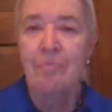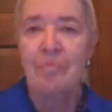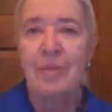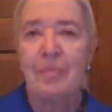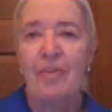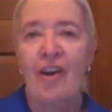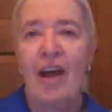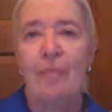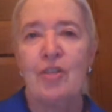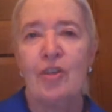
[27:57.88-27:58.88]
But
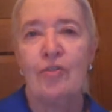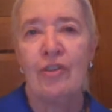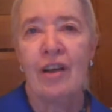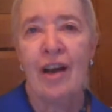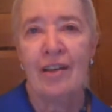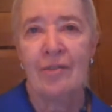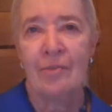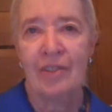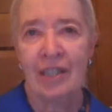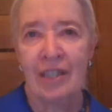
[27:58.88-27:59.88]
perhaps you've forgotten
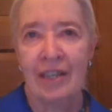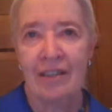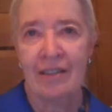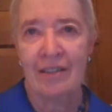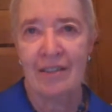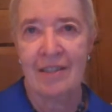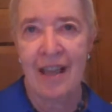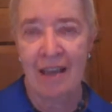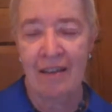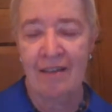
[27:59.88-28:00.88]
what the letter
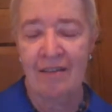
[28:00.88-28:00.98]
said.